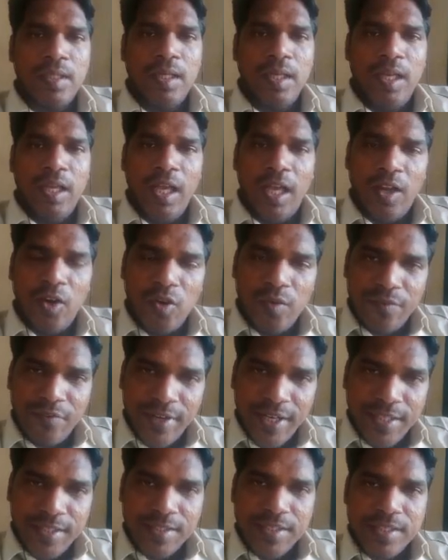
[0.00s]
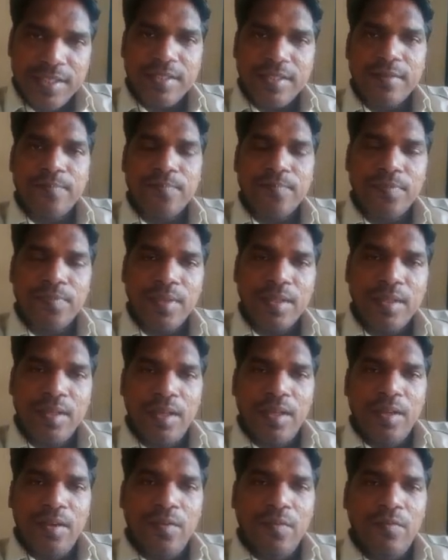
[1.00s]
Hello friends,
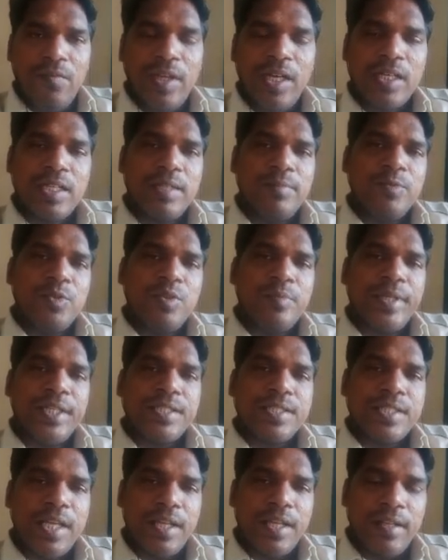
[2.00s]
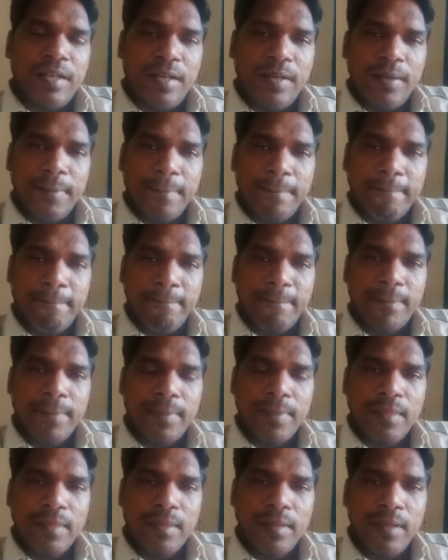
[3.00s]
welcome to my channel.
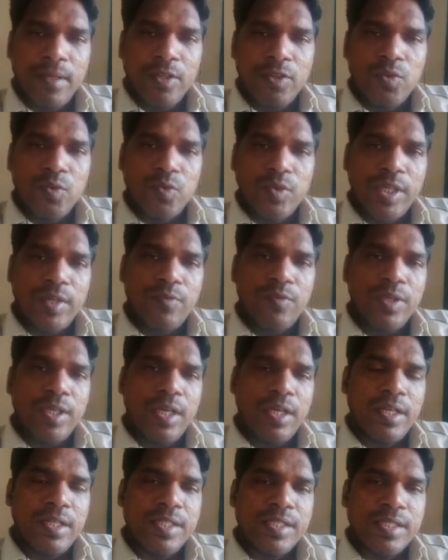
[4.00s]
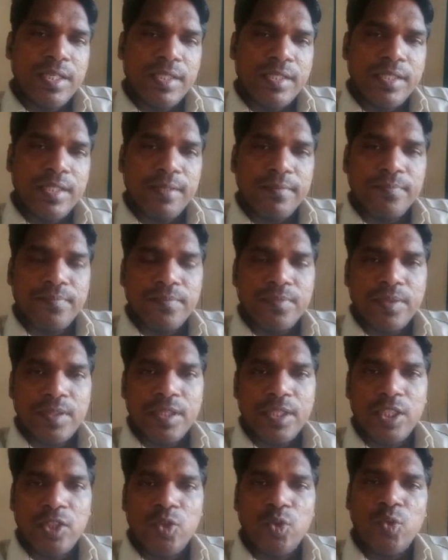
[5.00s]
Today we are discussing
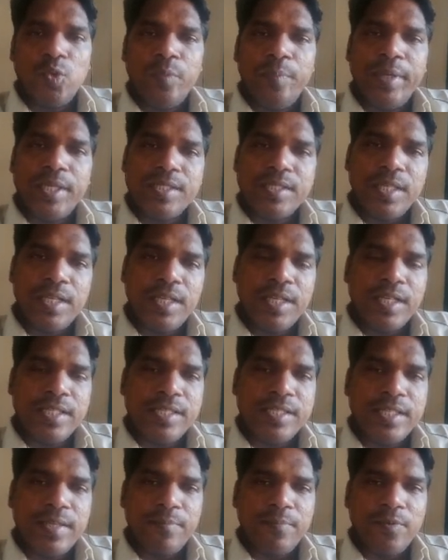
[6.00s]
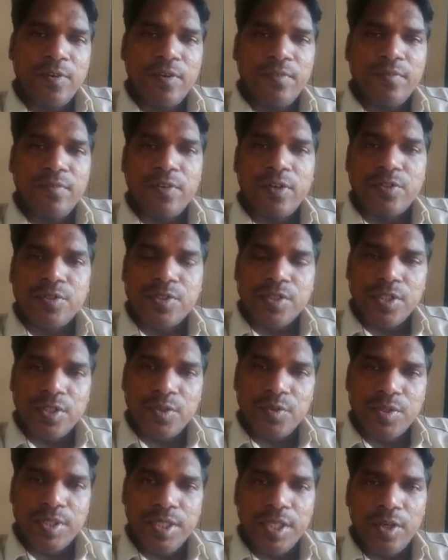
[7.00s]
the two basic concepts of
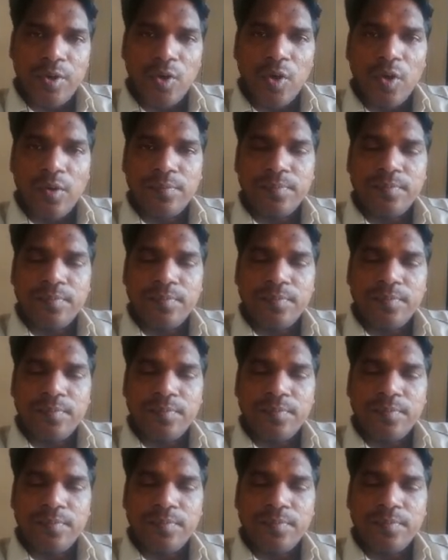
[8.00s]
constitutional law,